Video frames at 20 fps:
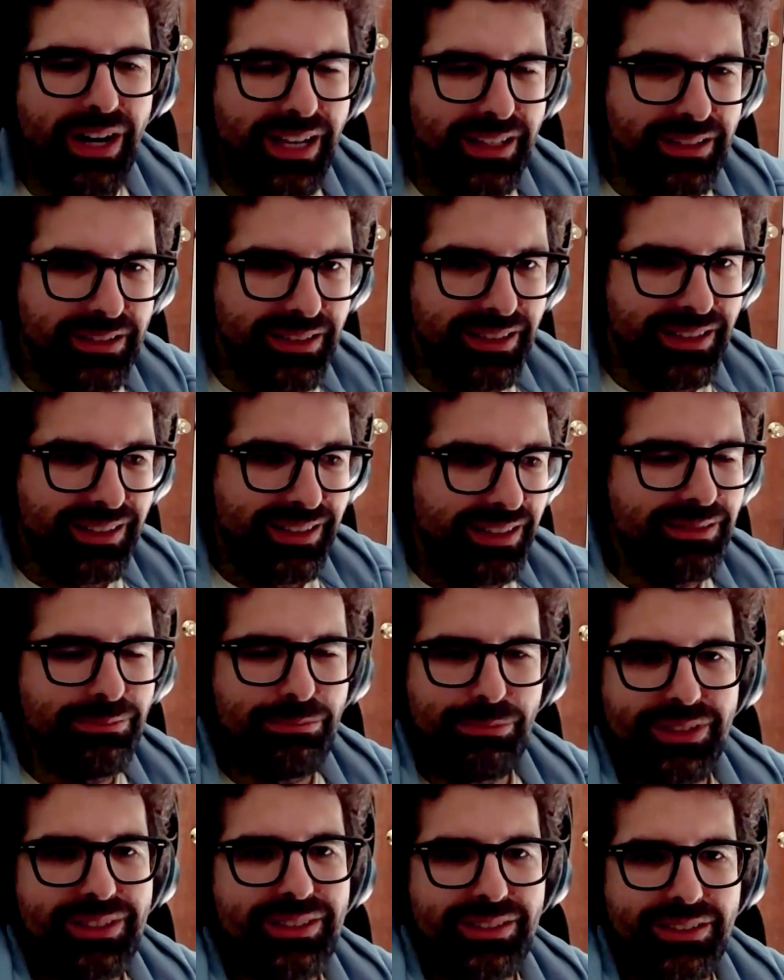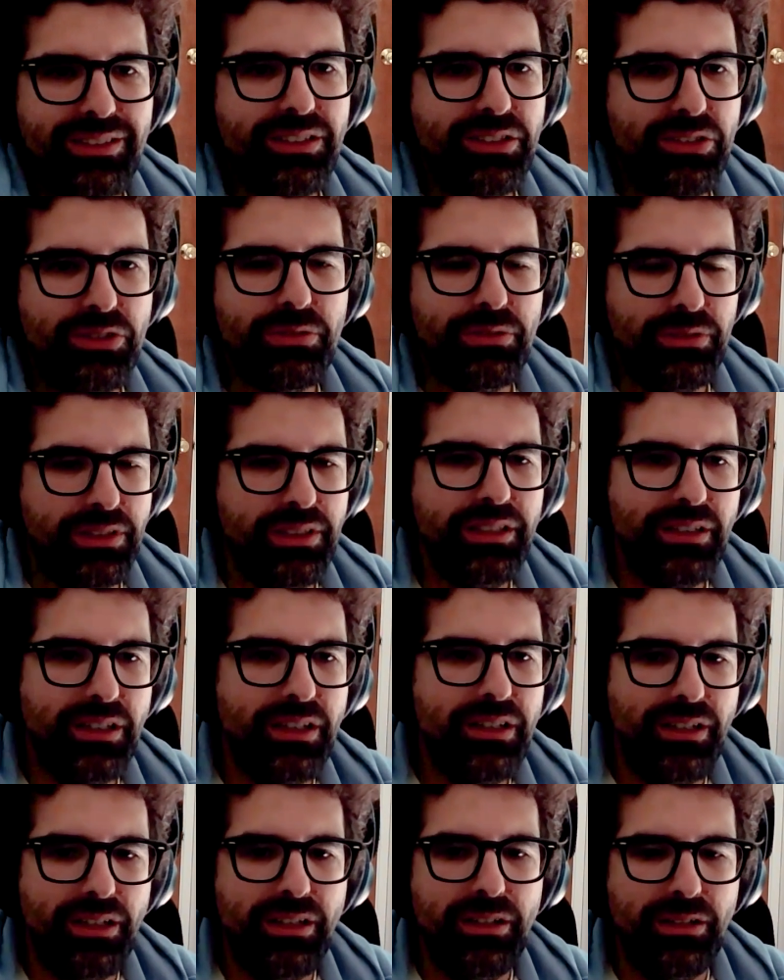has but this is literally
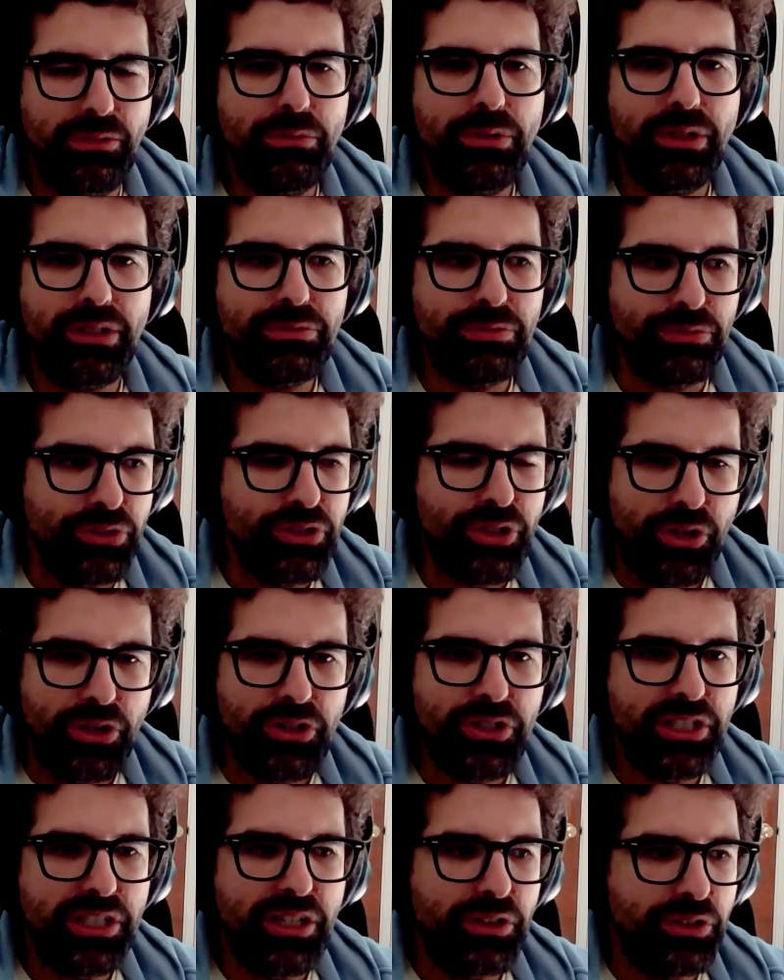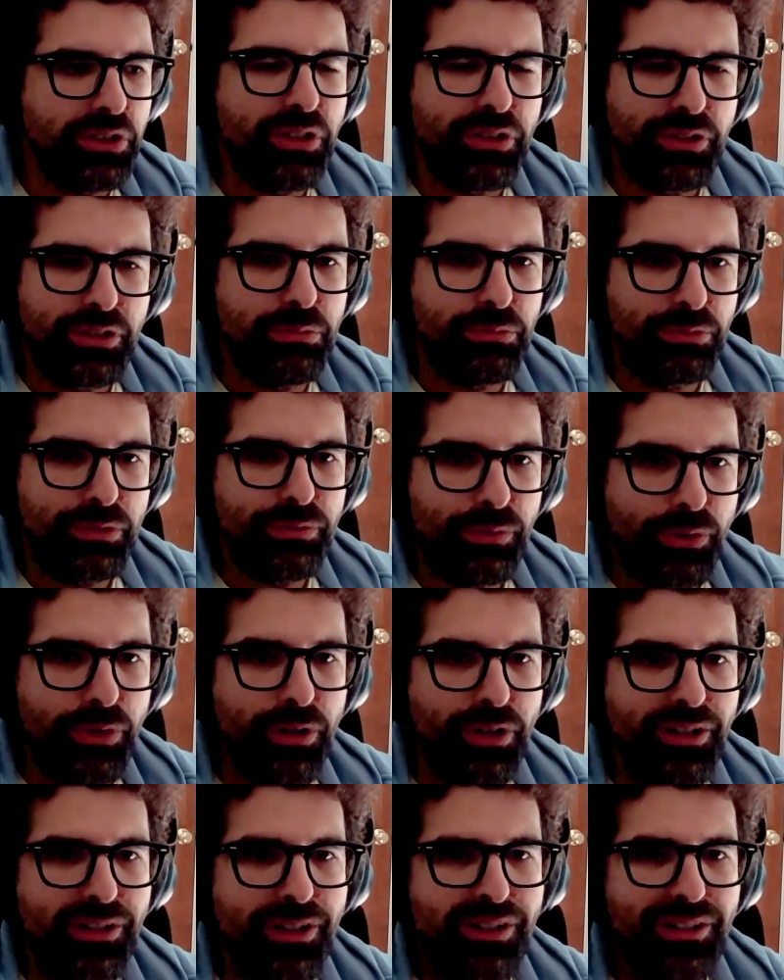what we're charging our customers
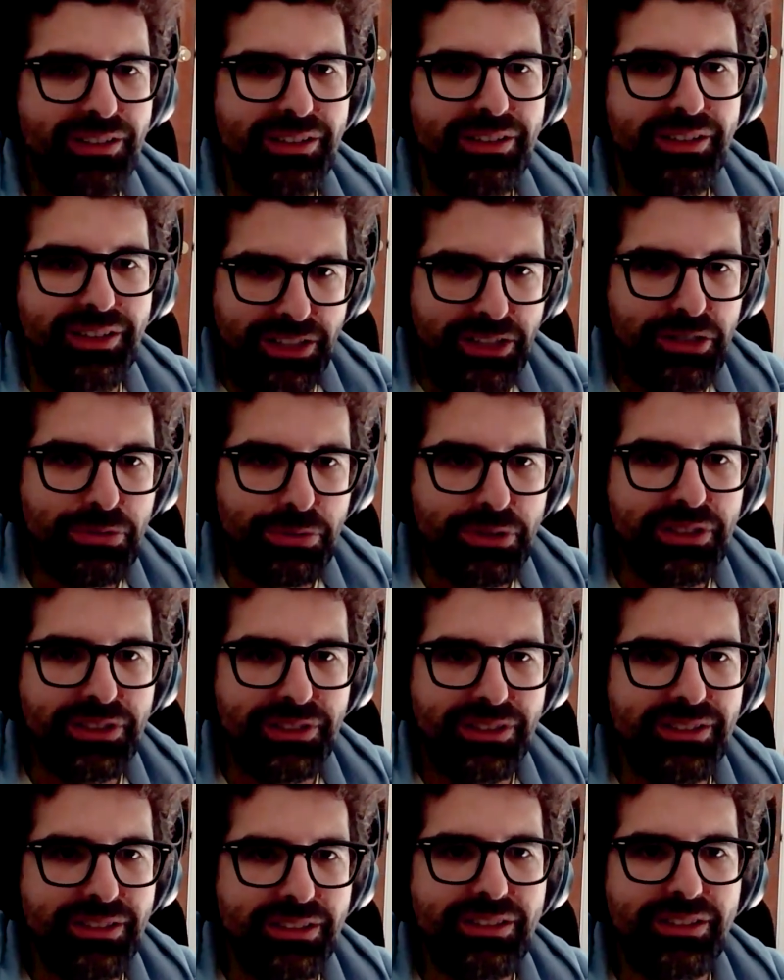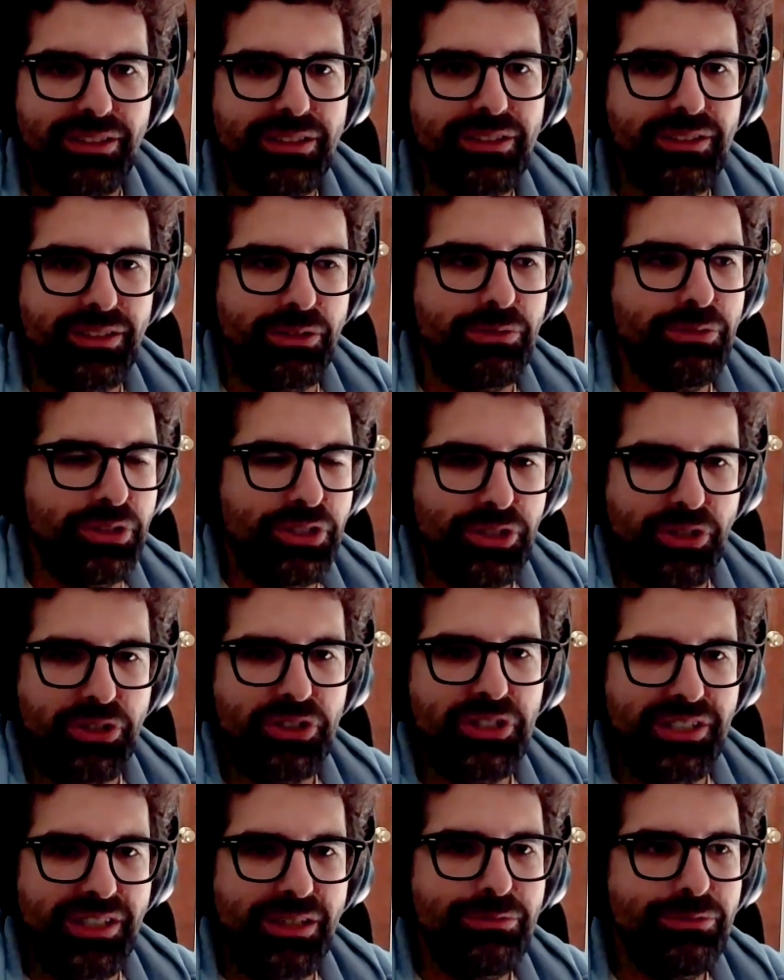for. Literally, this is we're
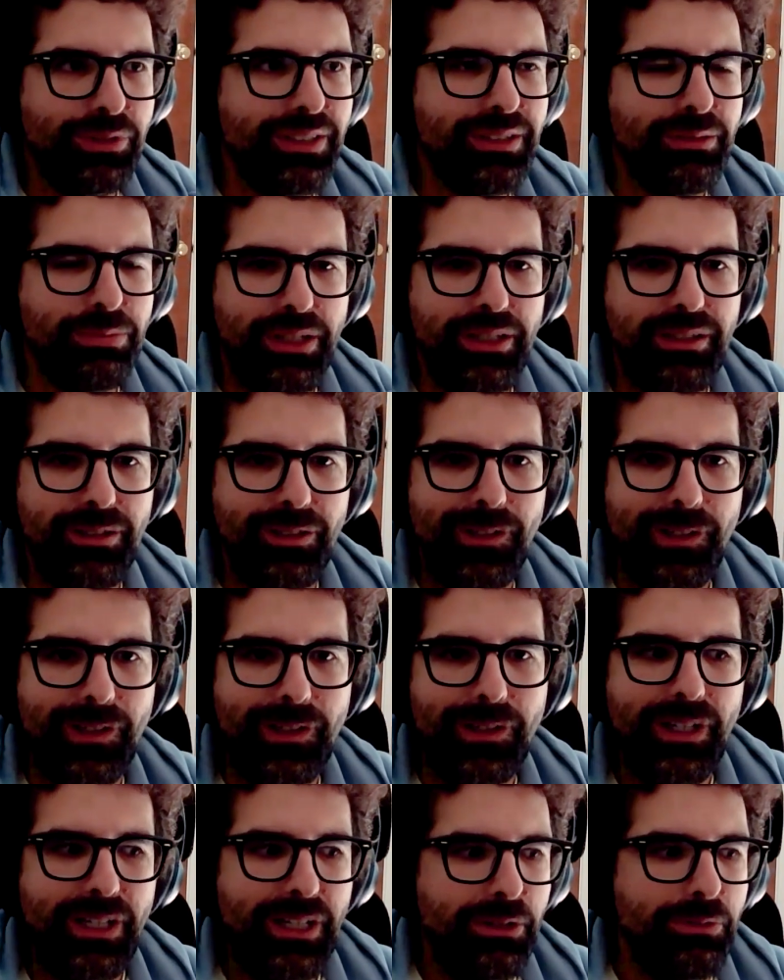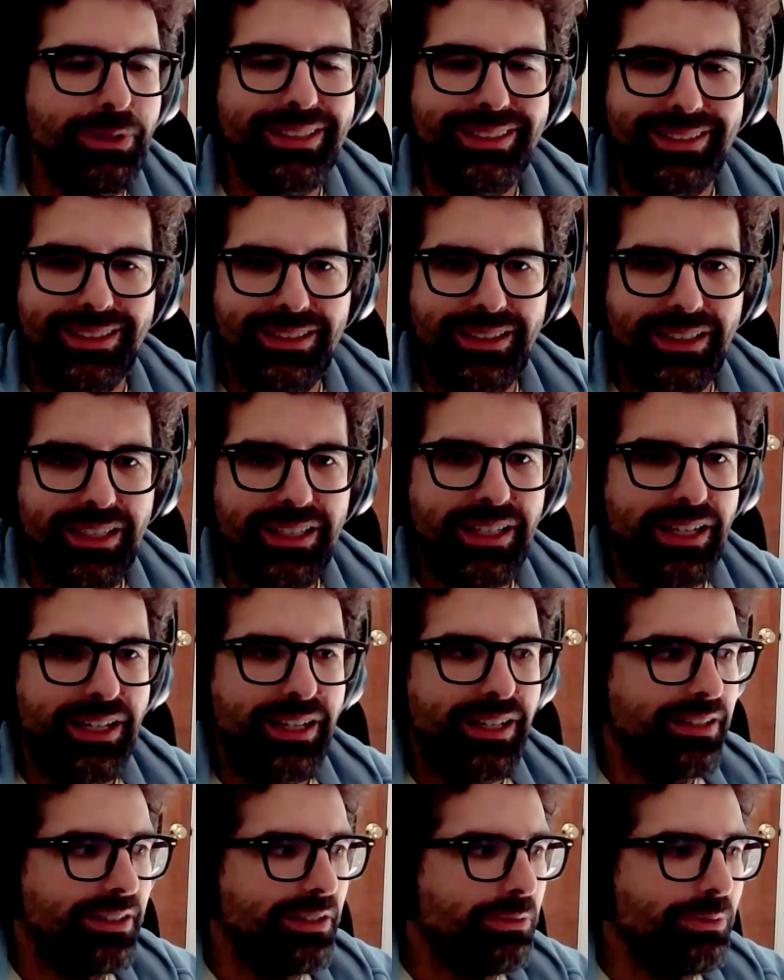charging them to explain what an
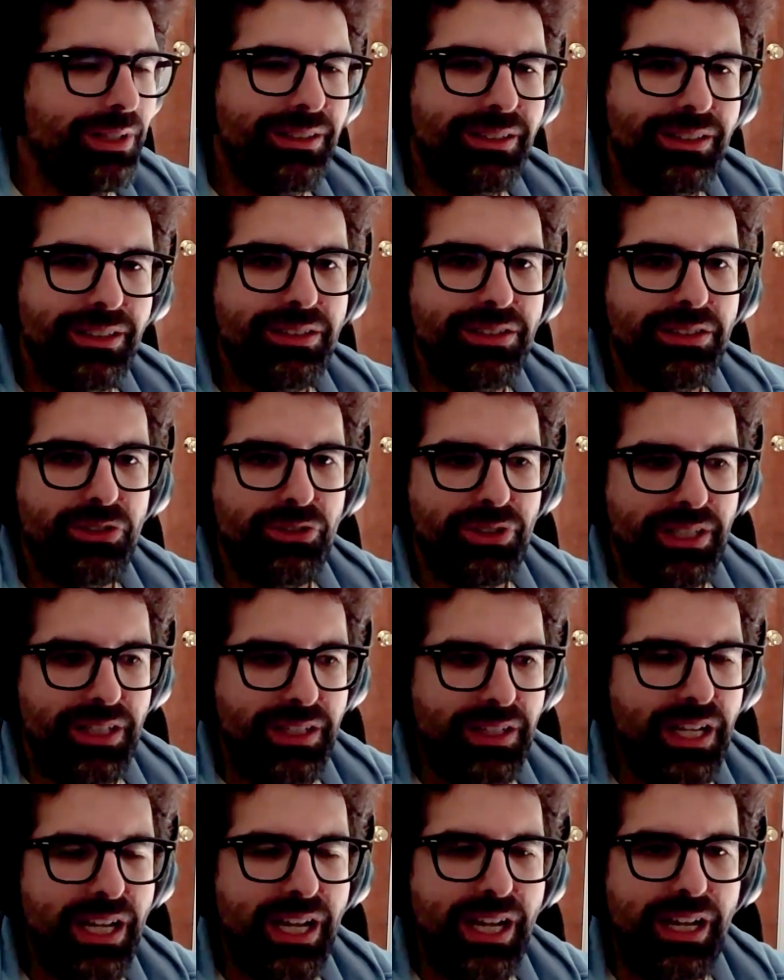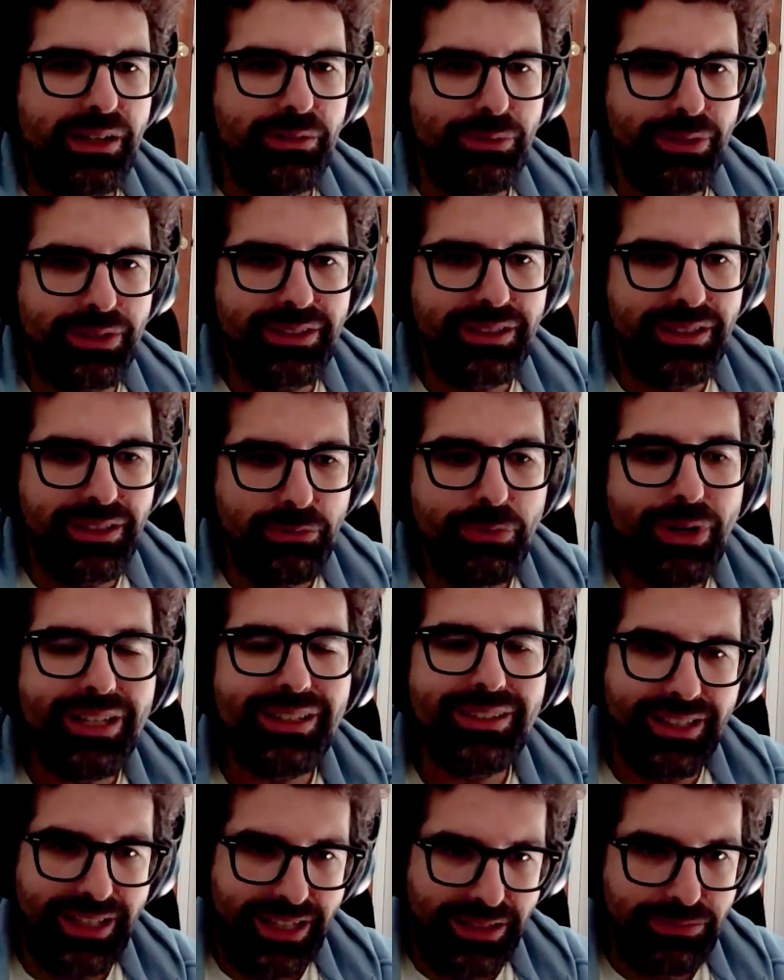AI, what decision an AI,
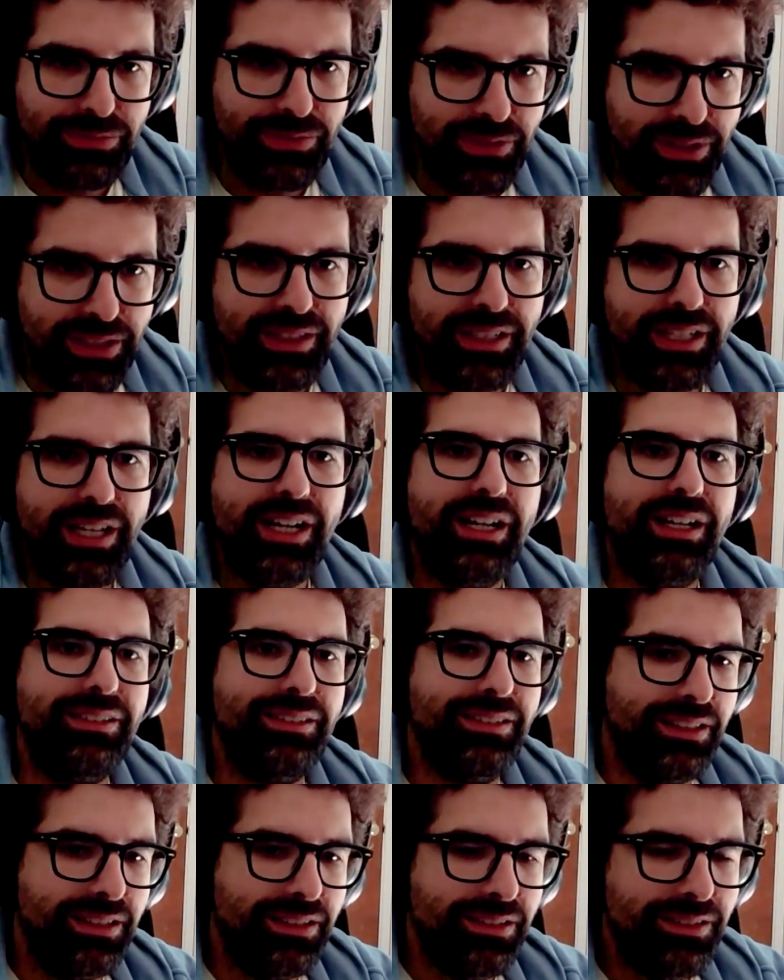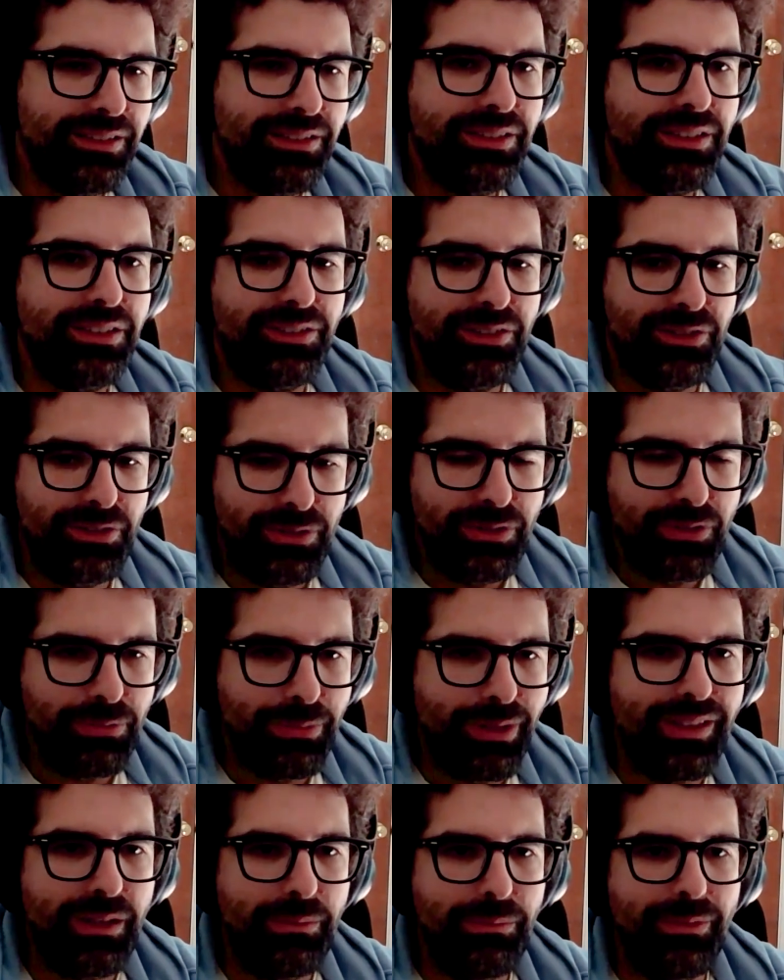why they have an AI has taken these decisions
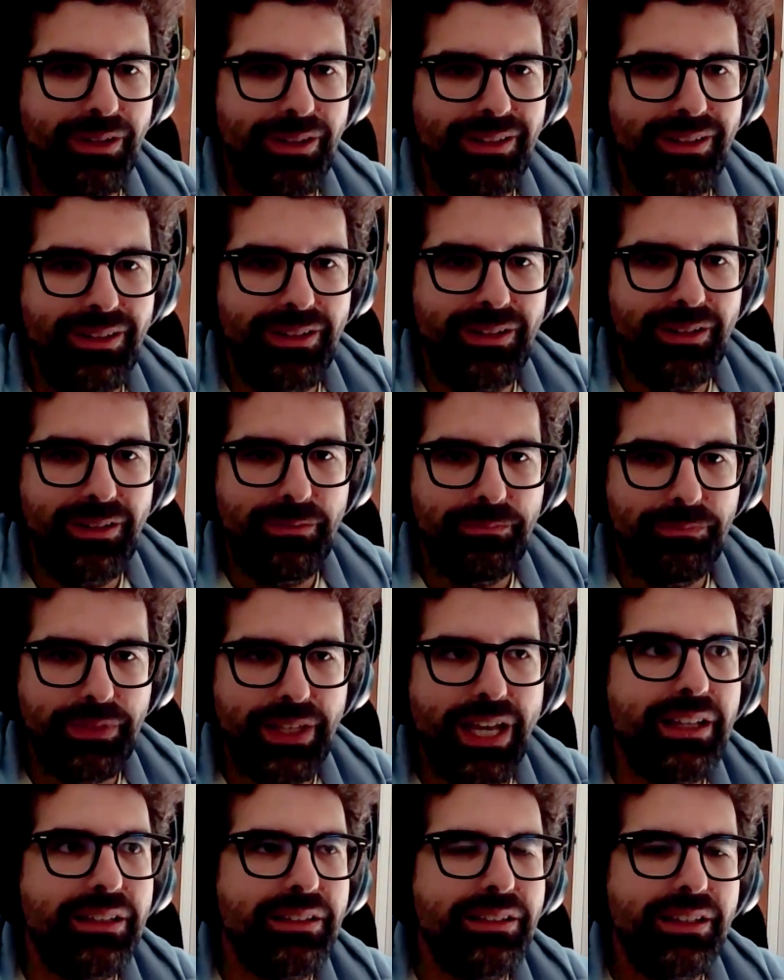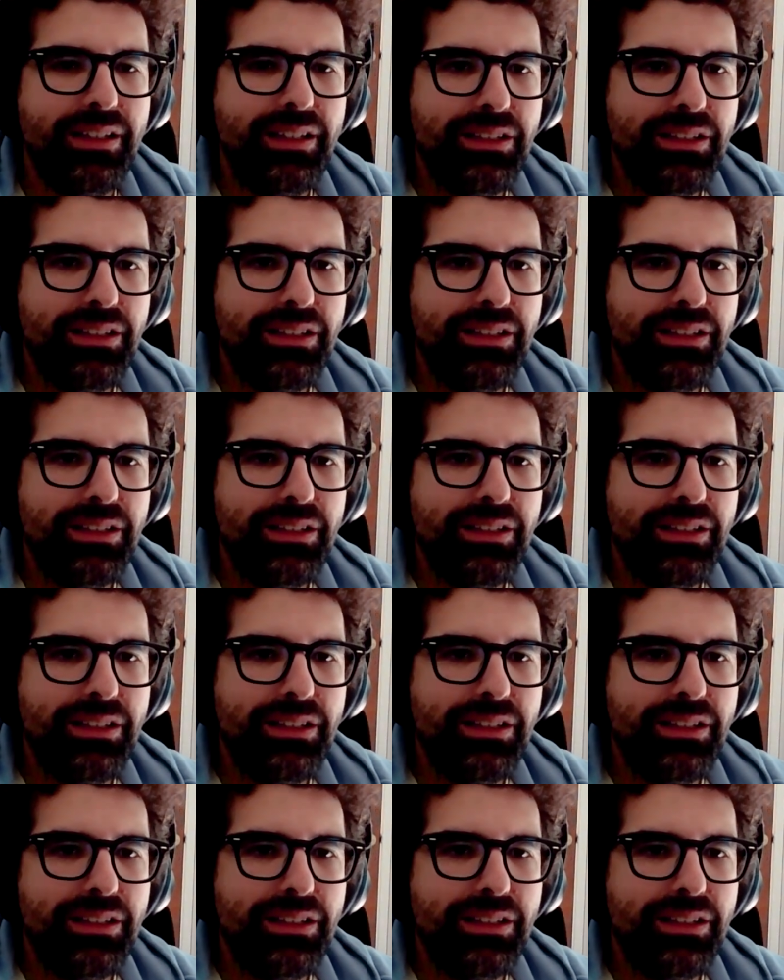about them, and